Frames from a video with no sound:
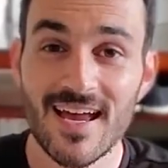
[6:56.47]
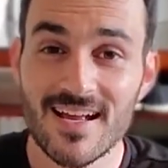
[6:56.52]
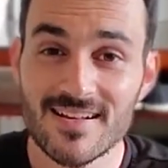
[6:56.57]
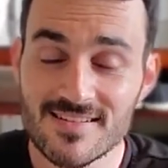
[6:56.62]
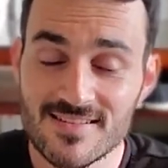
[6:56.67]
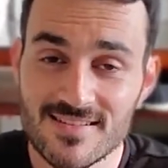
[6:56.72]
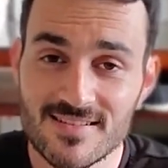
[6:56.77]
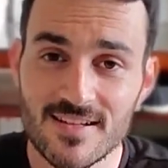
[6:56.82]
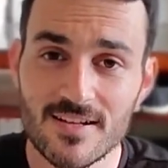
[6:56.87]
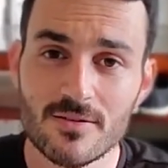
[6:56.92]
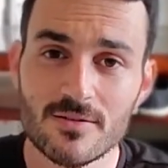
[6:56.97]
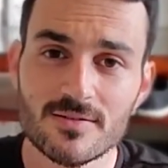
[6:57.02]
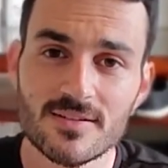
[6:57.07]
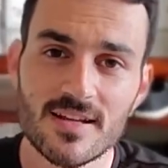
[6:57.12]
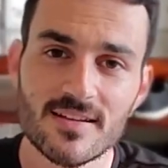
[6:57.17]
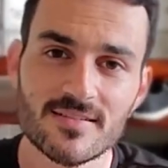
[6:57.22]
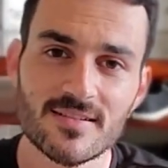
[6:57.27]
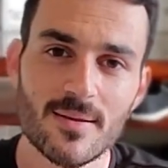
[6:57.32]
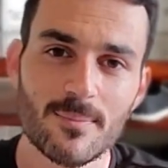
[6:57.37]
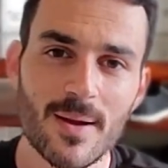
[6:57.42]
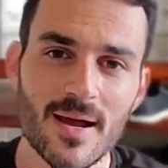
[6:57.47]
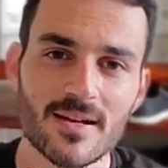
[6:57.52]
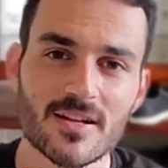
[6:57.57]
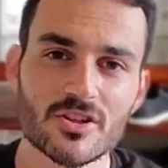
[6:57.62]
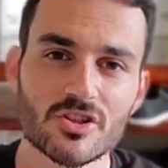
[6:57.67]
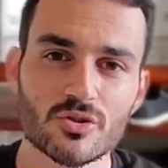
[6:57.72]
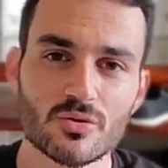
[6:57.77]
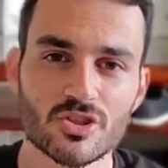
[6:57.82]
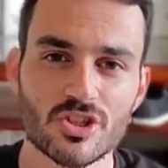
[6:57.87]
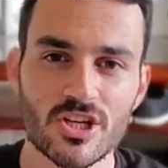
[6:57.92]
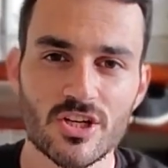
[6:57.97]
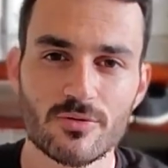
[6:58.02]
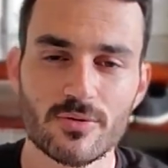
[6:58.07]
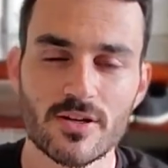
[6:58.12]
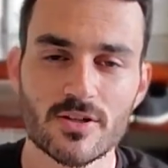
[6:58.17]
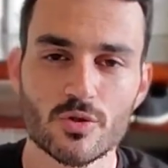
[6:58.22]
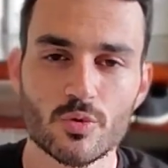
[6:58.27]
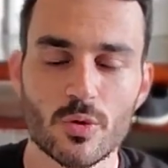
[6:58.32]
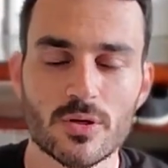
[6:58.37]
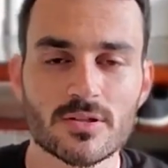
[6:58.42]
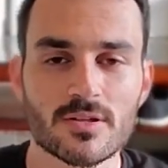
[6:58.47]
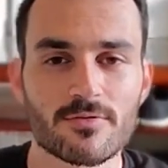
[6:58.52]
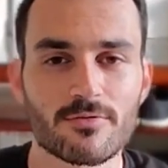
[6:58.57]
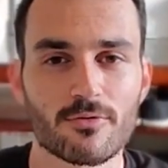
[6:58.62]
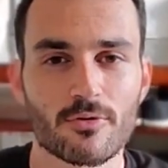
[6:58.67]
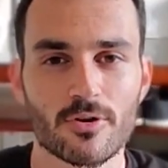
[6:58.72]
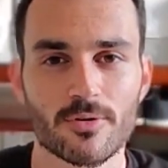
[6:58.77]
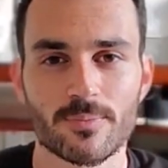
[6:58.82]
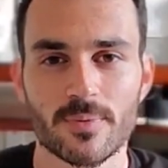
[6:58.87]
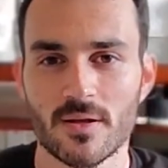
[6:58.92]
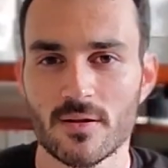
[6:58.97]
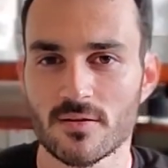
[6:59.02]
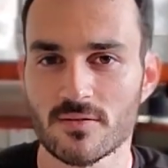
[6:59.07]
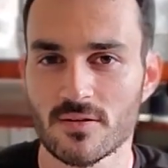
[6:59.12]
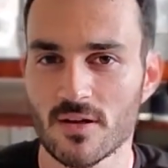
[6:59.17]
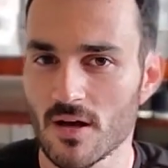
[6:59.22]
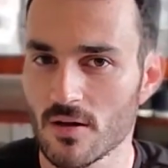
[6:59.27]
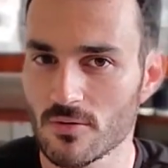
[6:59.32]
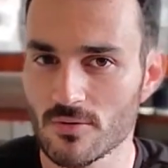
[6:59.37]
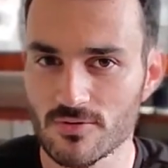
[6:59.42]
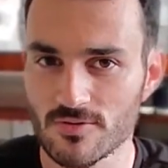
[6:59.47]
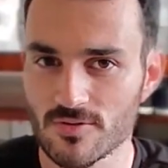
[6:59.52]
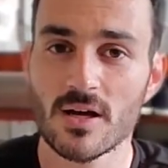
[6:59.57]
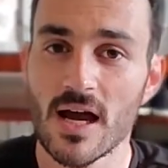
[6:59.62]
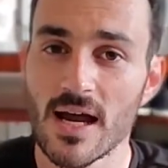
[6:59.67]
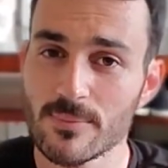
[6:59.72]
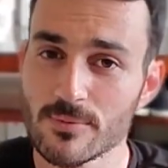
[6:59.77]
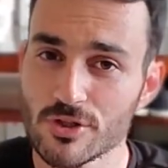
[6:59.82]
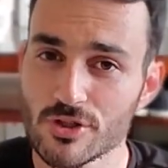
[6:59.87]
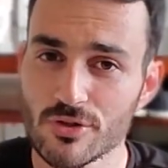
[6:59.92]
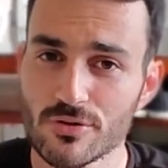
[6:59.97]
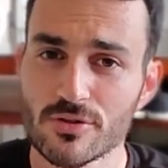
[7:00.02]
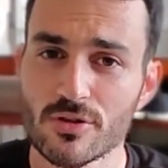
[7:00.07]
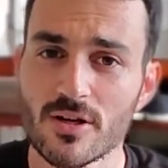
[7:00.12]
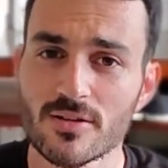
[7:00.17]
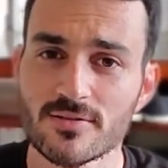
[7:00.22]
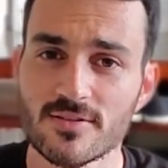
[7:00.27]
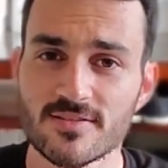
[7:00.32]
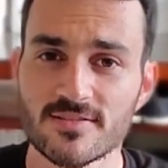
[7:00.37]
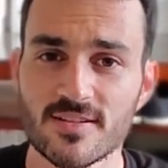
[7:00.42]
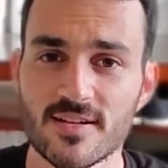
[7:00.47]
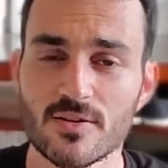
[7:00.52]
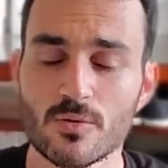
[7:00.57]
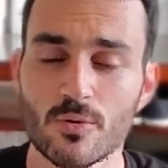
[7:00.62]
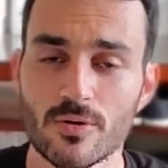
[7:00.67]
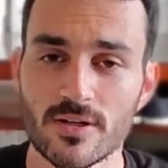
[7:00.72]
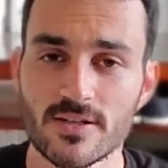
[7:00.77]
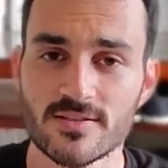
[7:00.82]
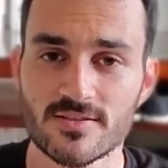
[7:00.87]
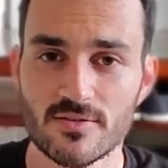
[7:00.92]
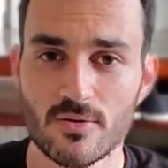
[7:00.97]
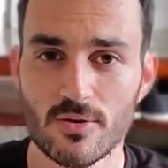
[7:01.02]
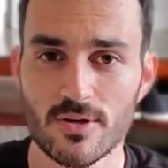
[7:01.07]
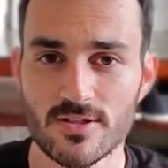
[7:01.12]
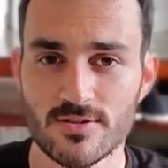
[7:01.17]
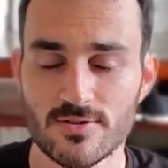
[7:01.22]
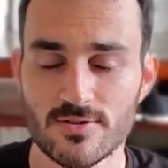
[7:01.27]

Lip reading: And still Tesla managed to generate $24 billion. I'm sure you understand where it's going